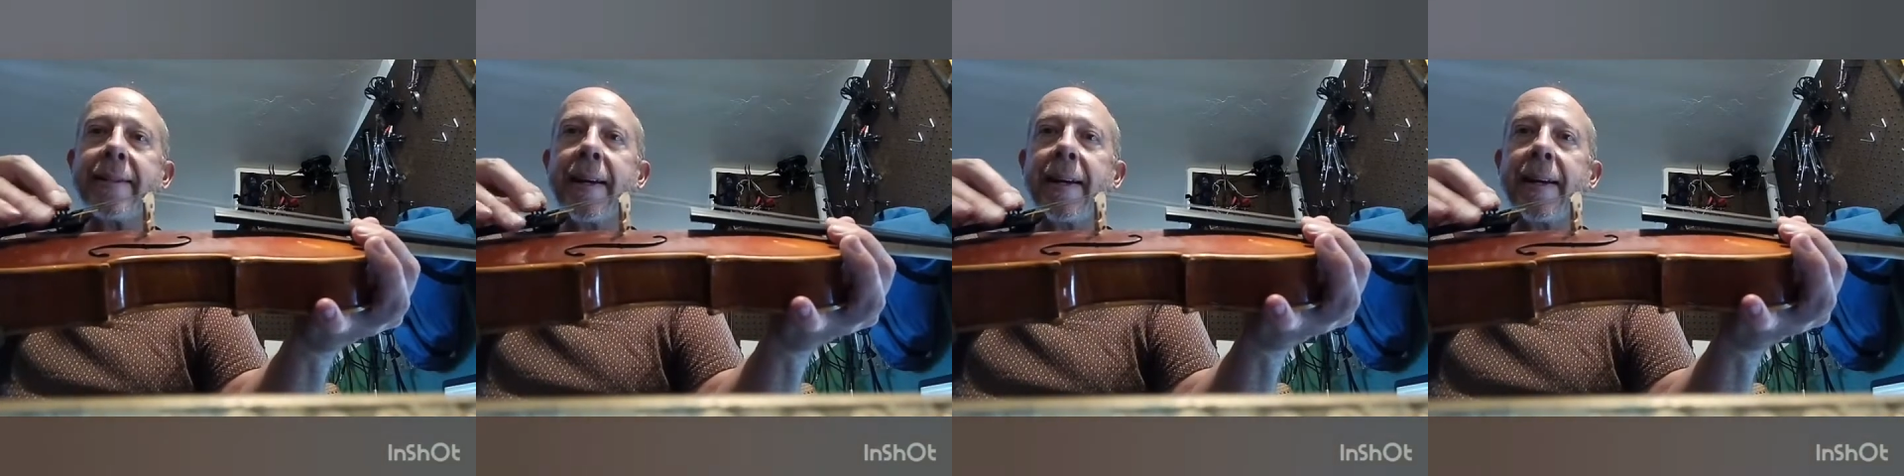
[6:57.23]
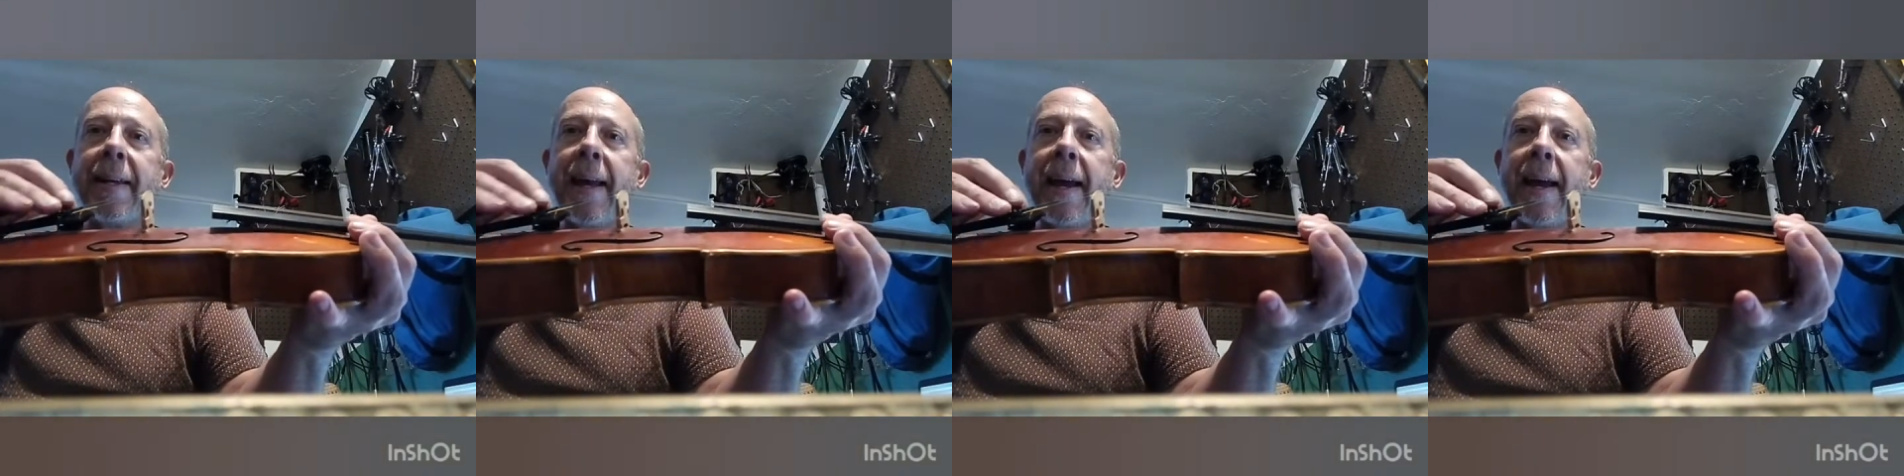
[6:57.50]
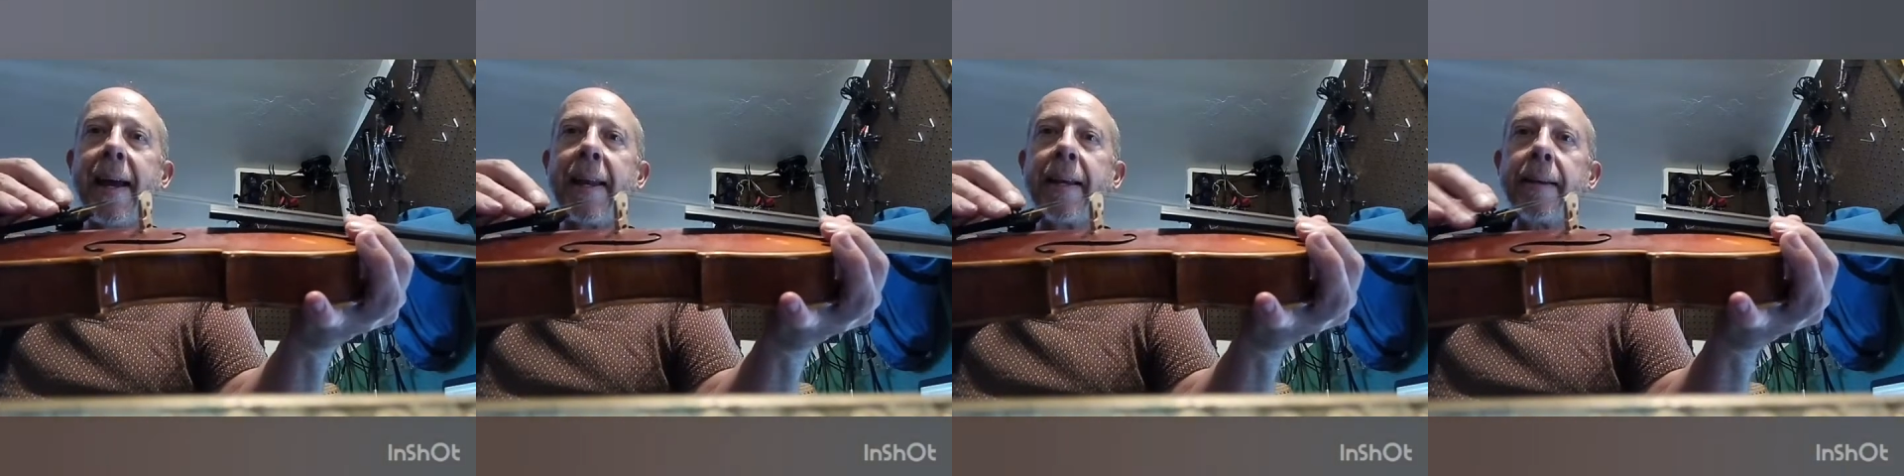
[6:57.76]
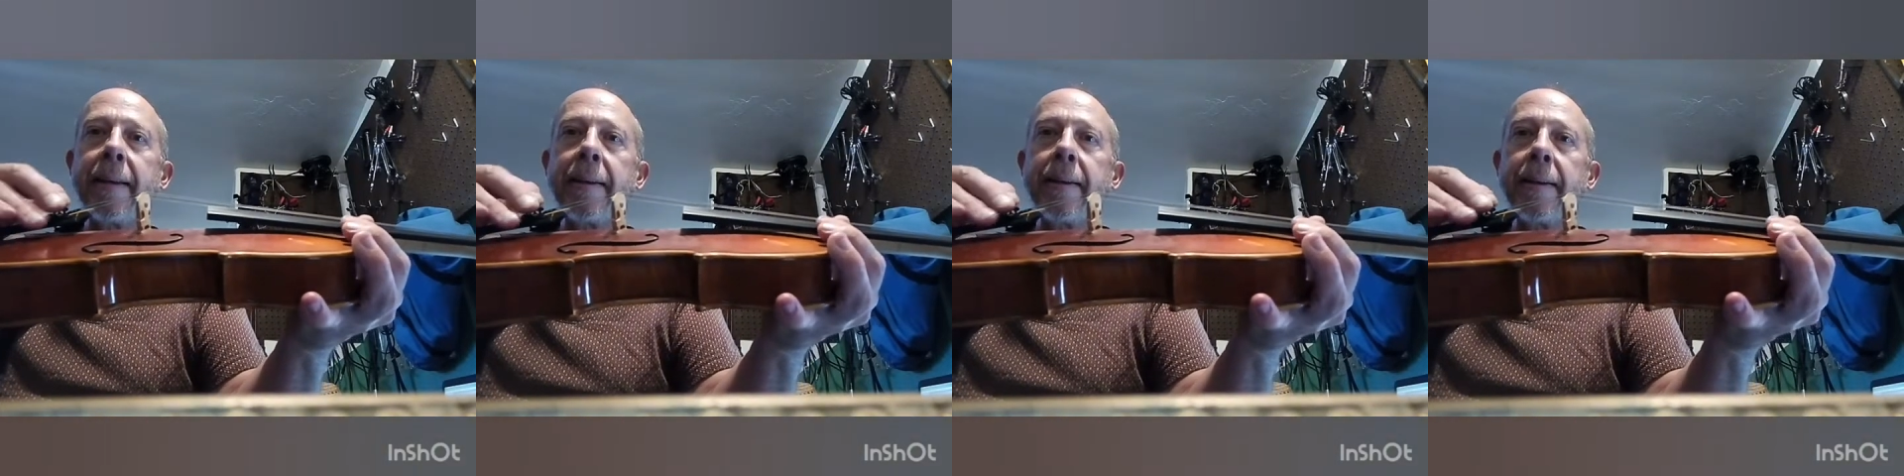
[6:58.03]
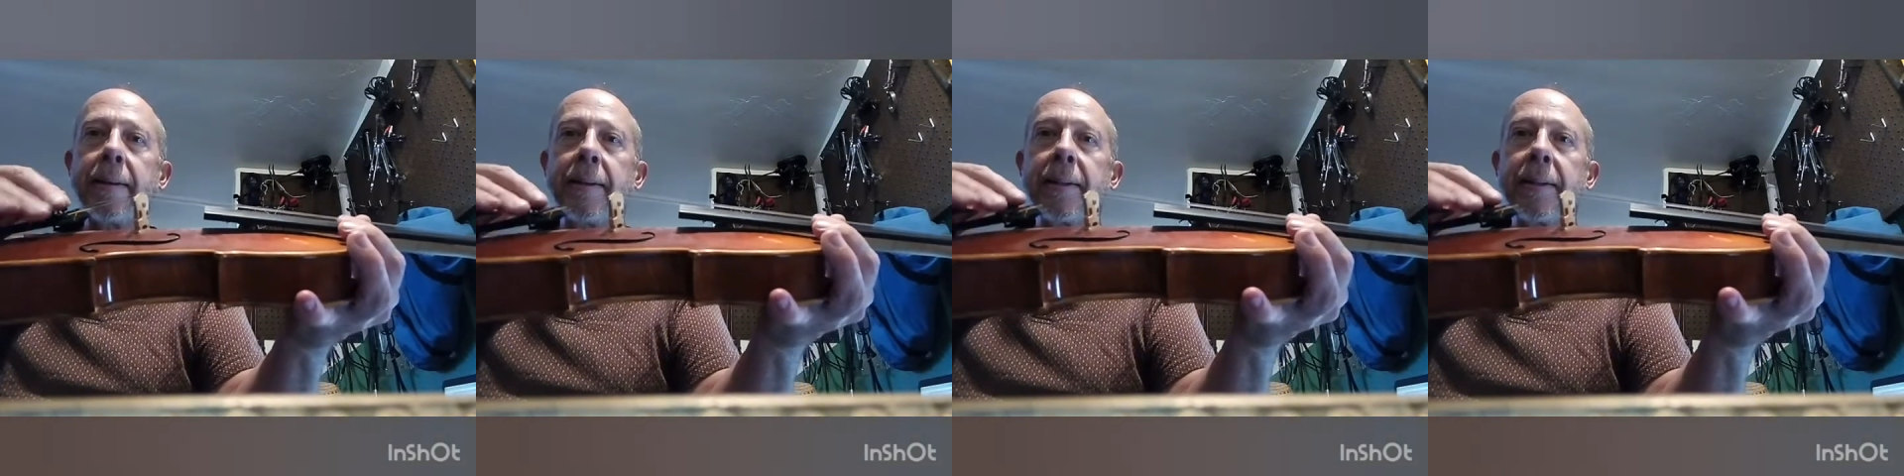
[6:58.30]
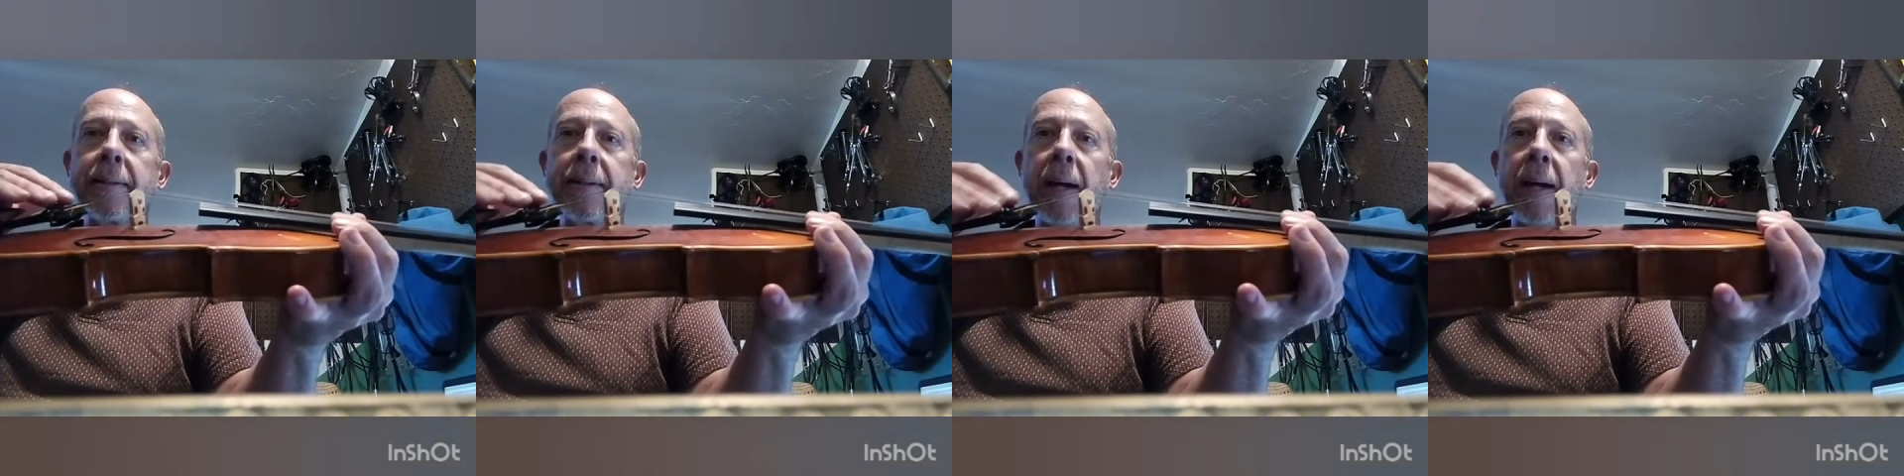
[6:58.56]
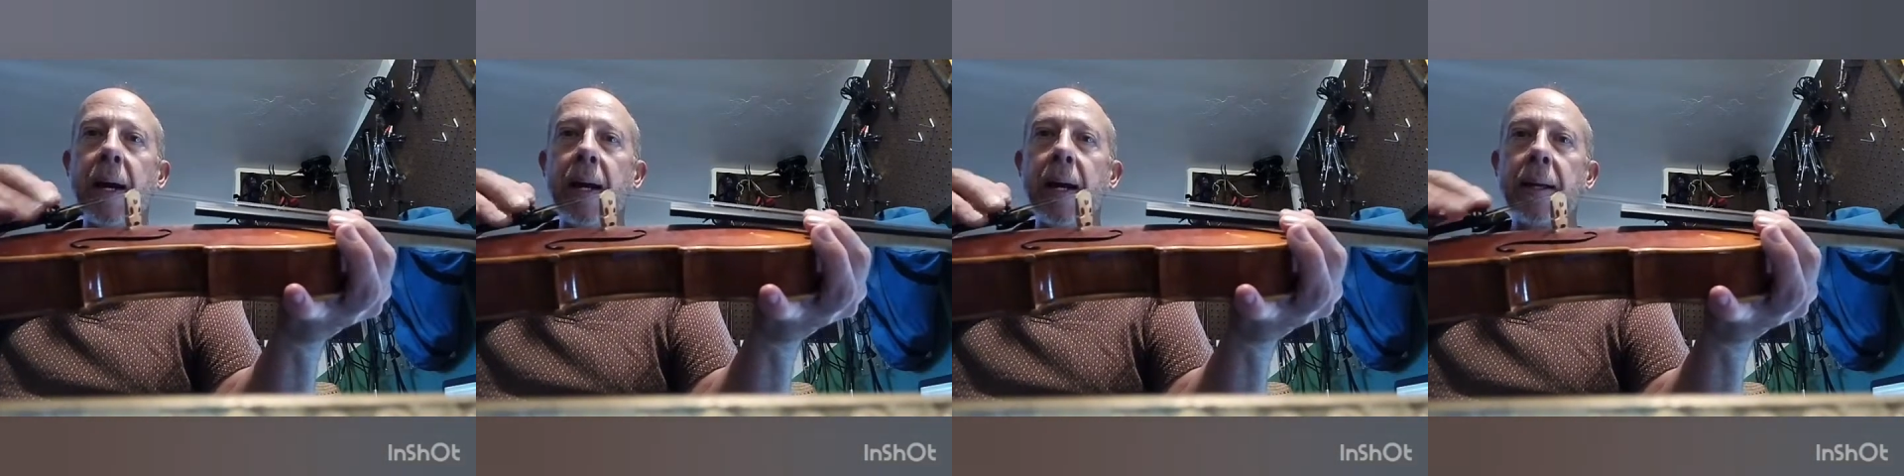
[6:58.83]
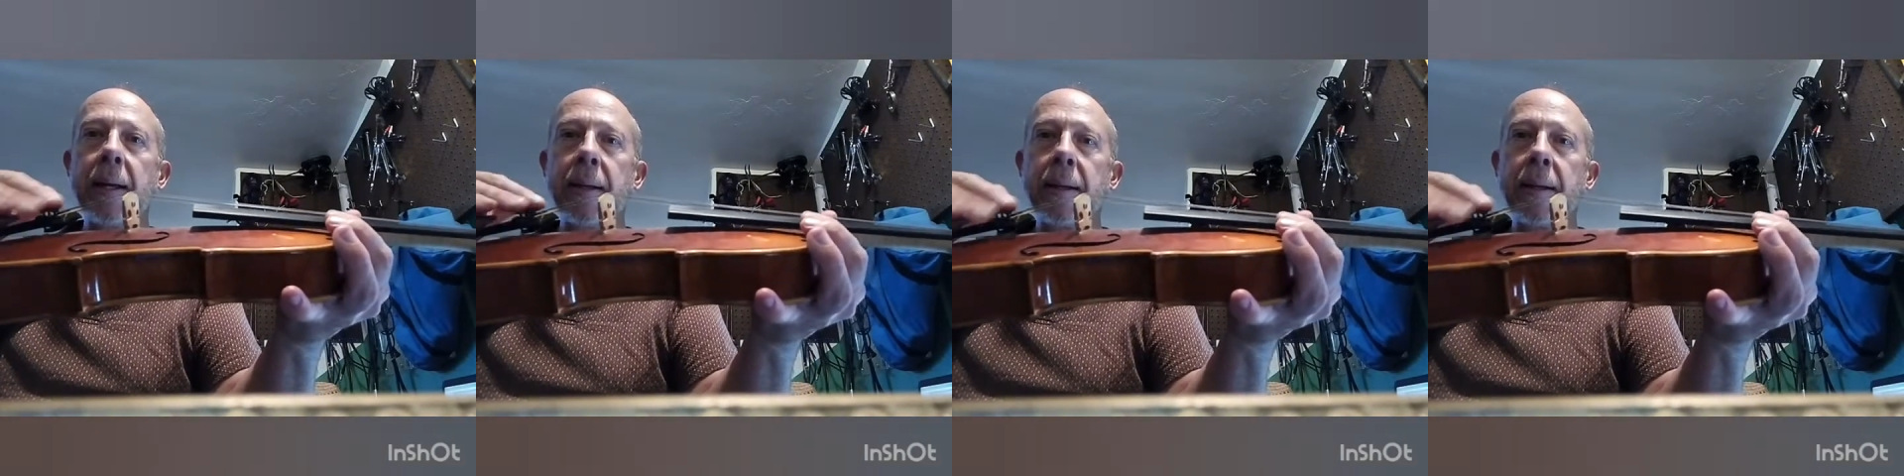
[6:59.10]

again. Okay.